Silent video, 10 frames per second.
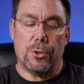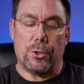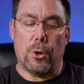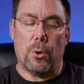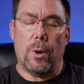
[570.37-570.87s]

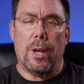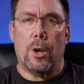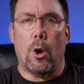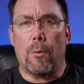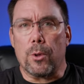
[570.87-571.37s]
So
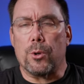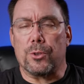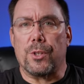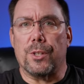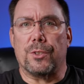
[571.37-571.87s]
over the
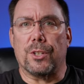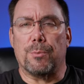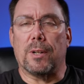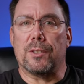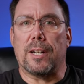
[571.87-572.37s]
course of the
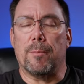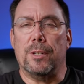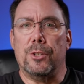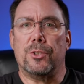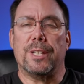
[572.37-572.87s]
six months that I've
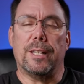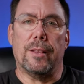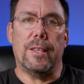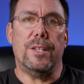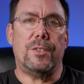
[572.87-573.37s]
been using it,
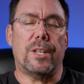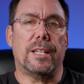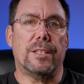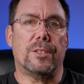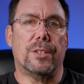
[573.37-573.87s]
these
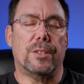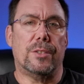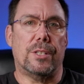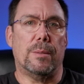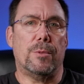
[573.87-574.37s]
settings
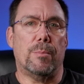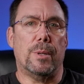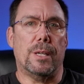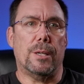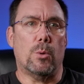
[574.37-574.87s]
seem to
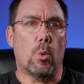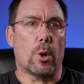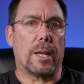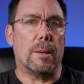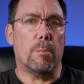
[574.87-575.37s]
be
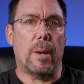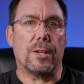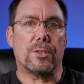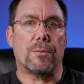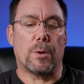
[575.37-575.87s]
working
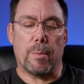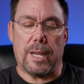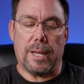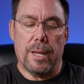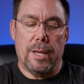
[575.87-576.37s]
best for
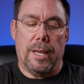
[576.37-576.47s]
me.